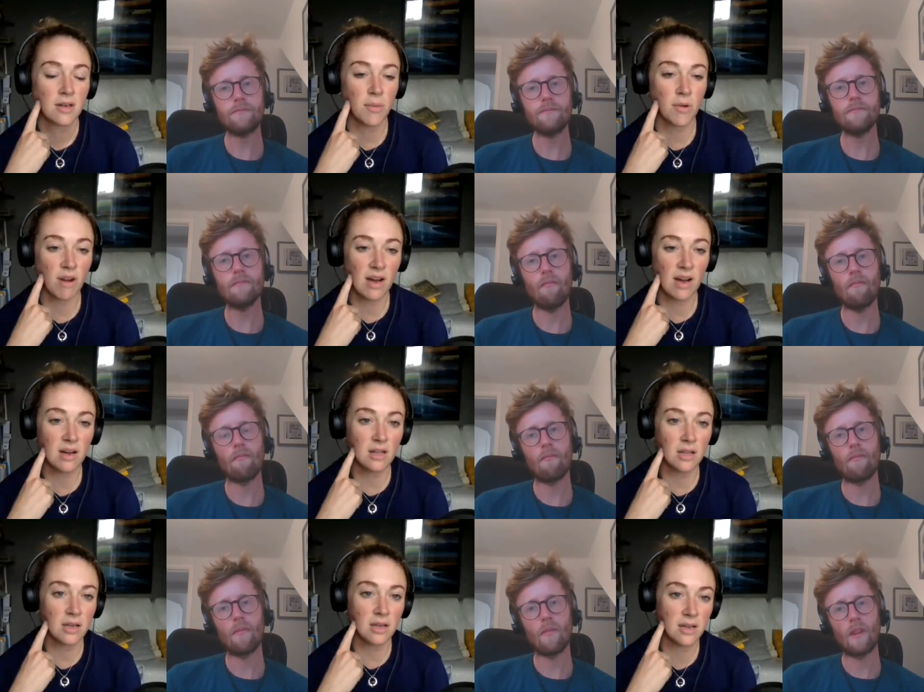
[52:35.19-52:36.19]

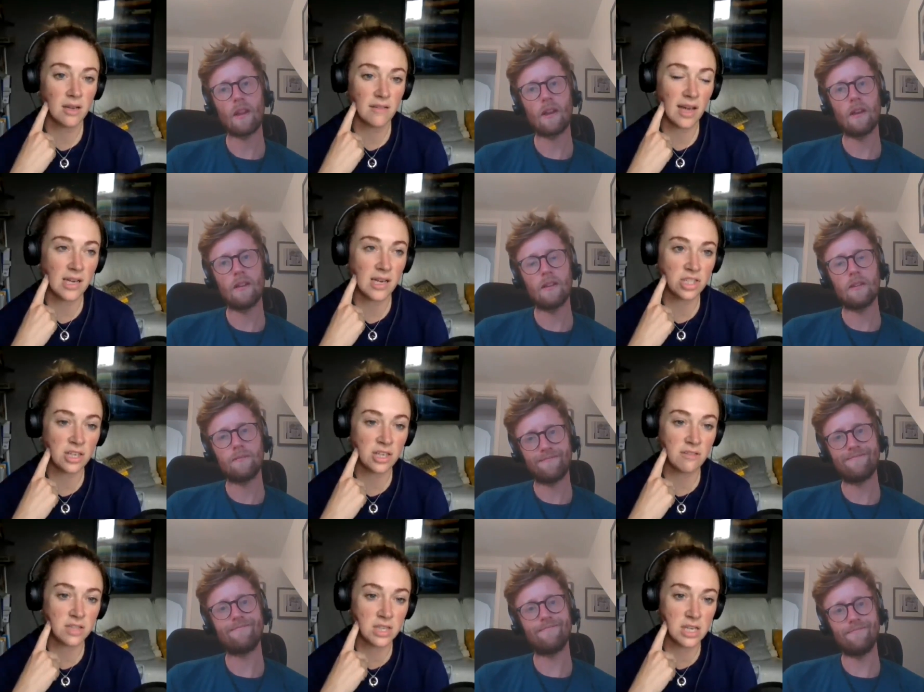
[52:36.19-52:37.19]
Speaker 1: morale, energy,
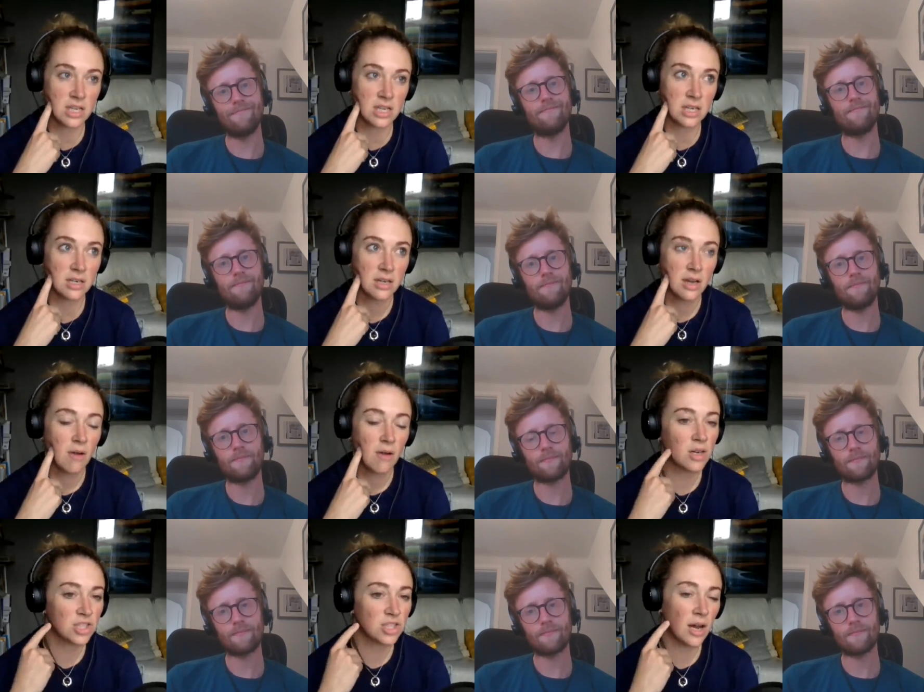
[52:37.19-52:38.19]
mm. fatigue,
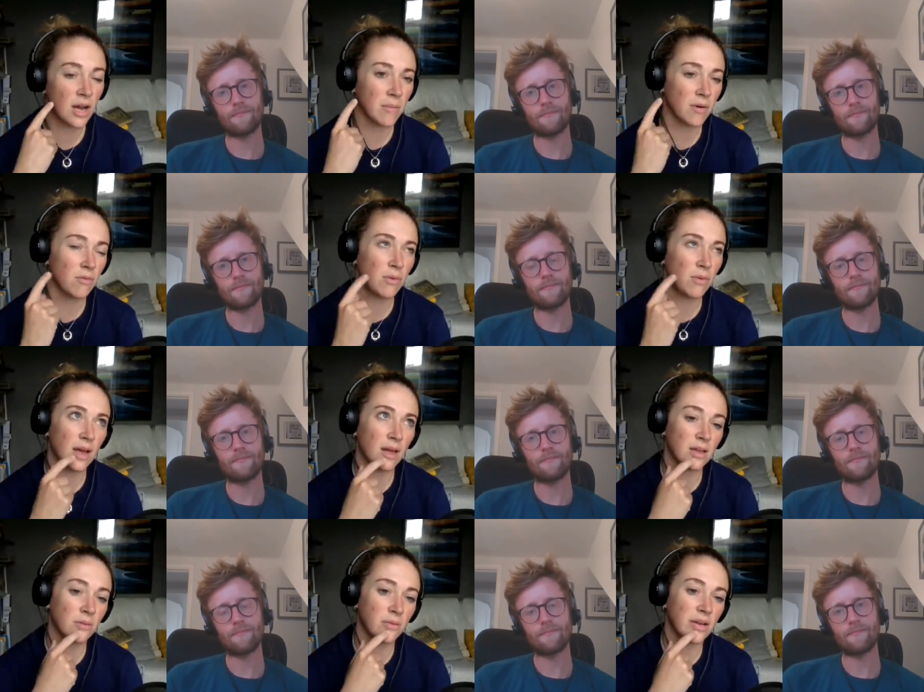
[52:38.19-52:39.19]
which um, we
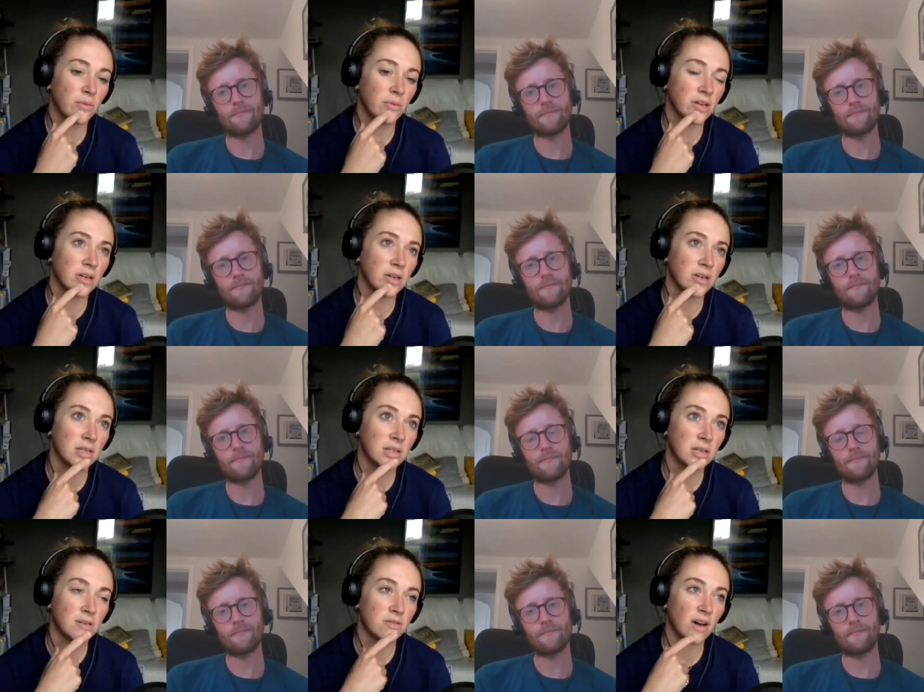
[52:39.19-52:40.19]
I think we
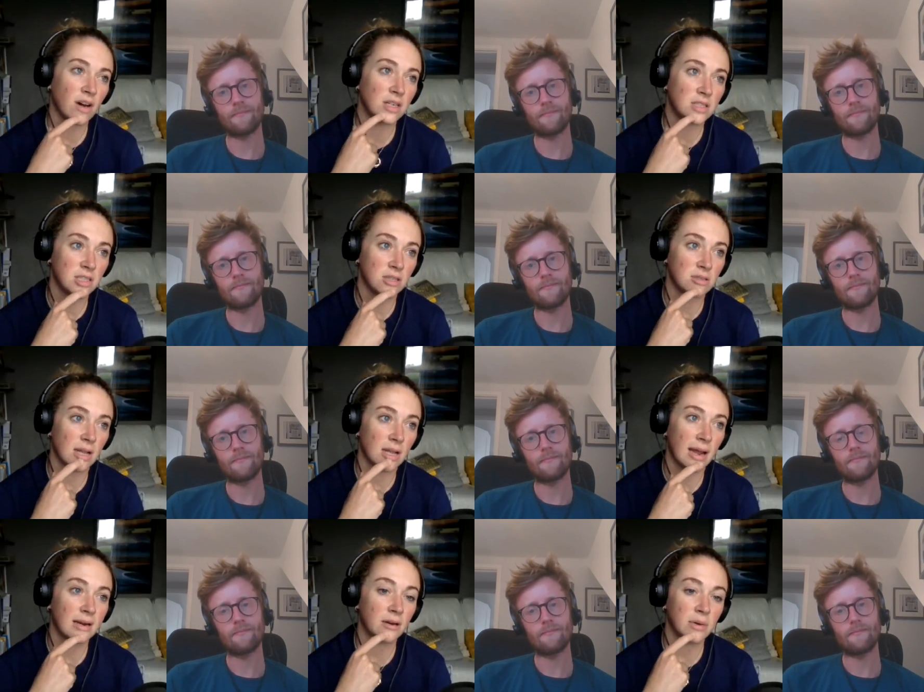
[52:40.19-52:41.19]
were advised to use
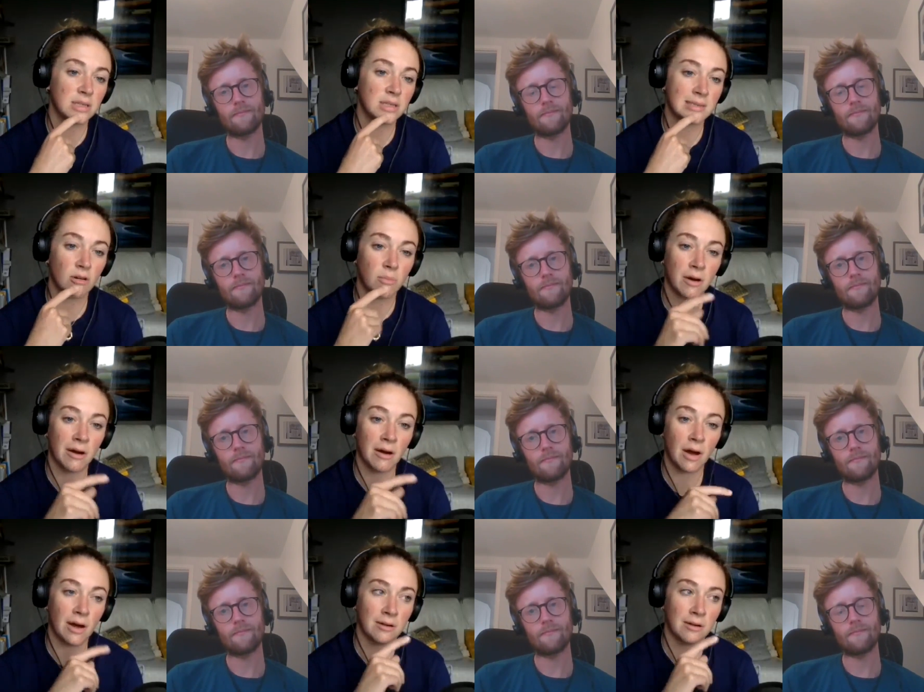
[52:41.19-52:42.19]
the Lake Louise score
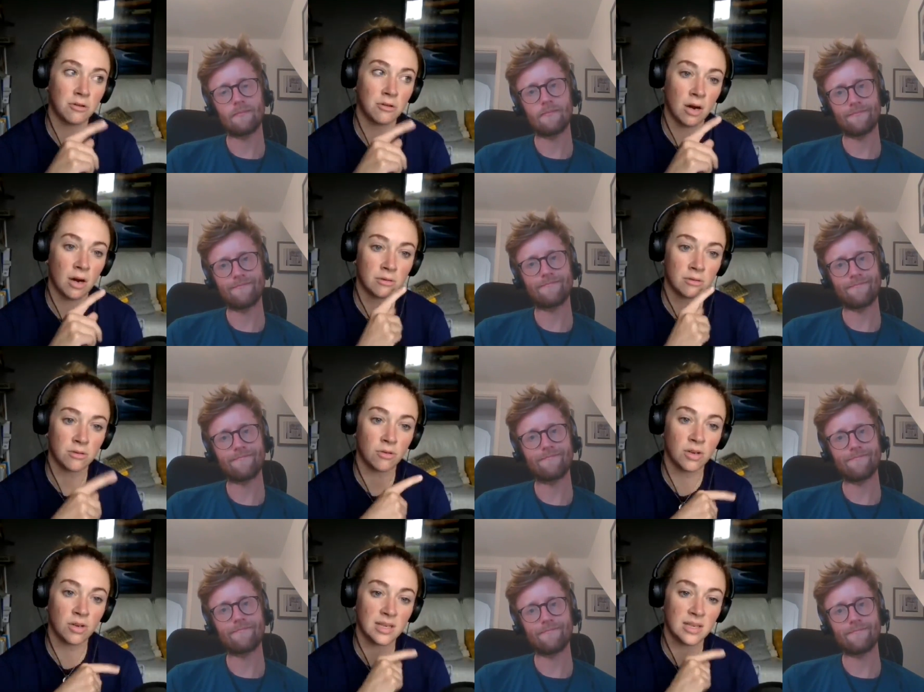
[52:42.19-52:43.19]
by our, our
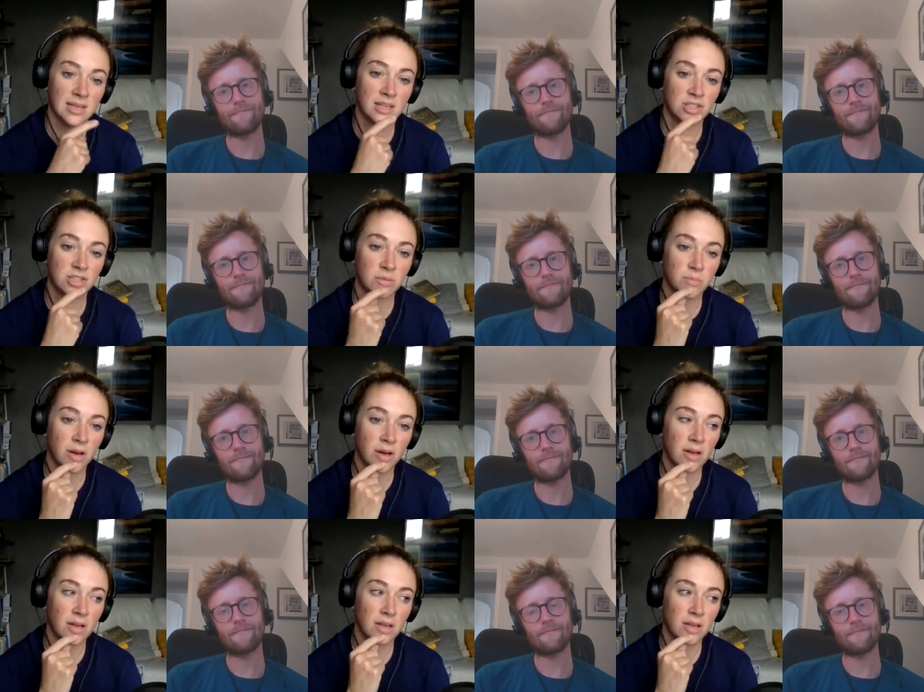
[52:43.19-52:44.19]
organization,
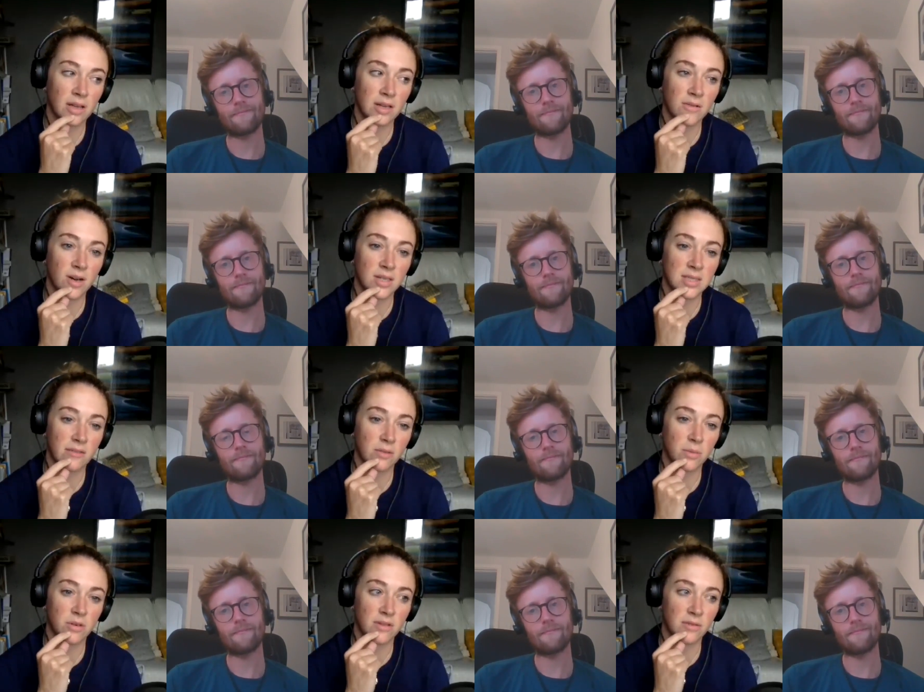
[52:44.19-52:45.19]
but you mm. ask
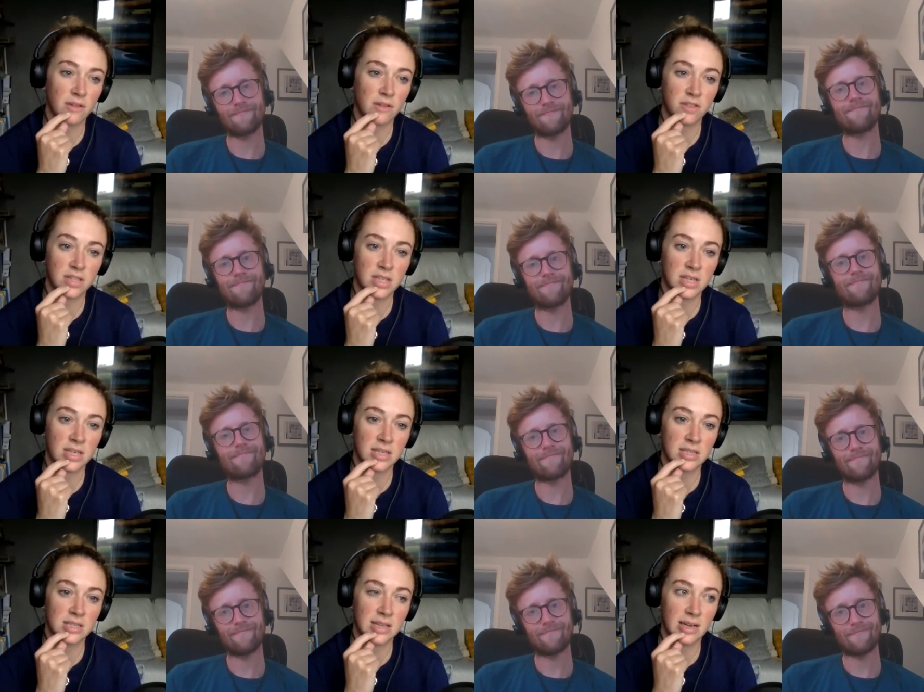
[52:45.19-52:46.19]
everybody if they're
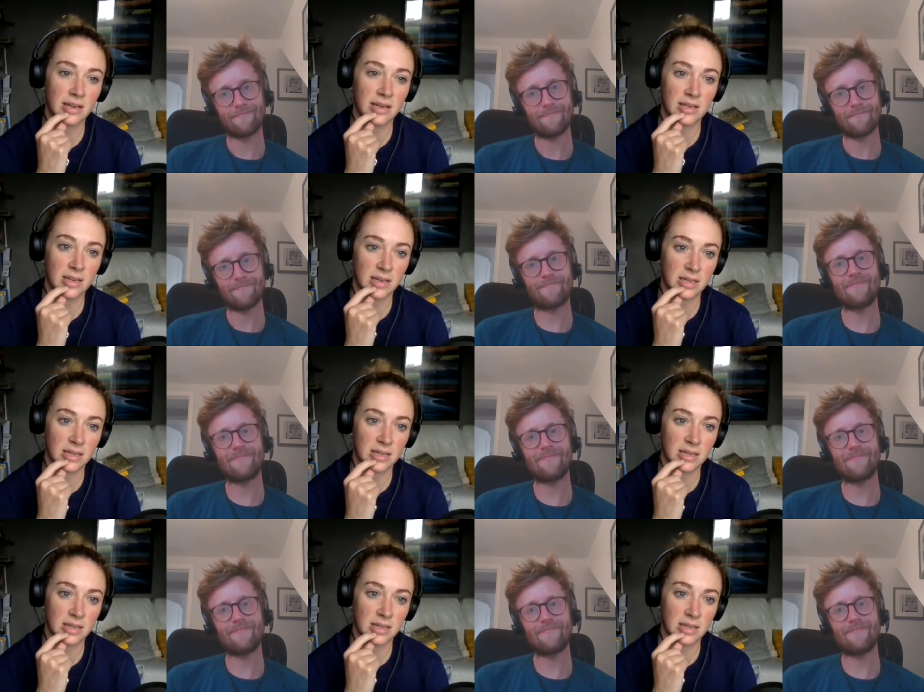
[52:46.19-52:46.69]
fatigued, they're like, yeah.